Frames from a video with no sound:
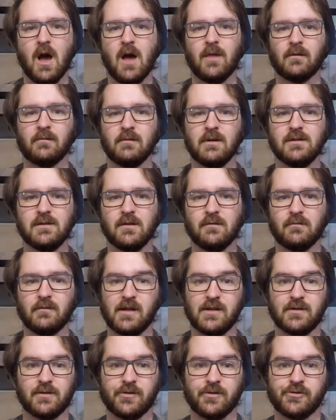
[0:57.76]
And the reason
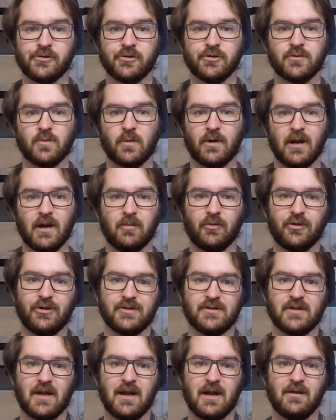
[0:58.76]
researchers were able to
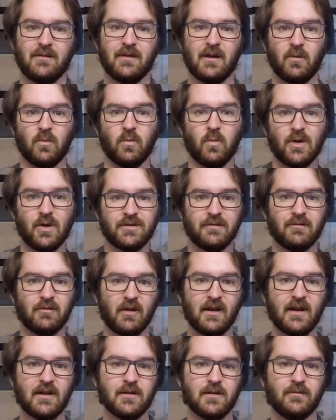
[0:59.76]
say that it wasn't
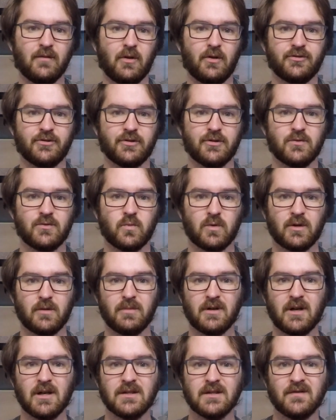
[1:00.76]
related to vultures were
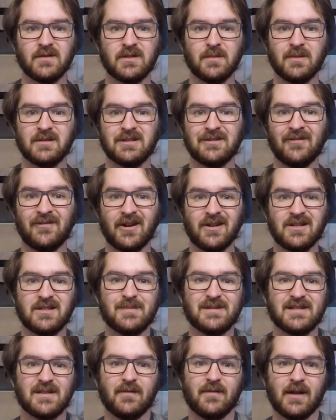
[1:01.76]
because of some of its very
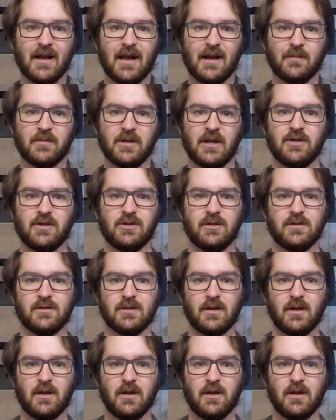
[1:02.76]
specific adaptations,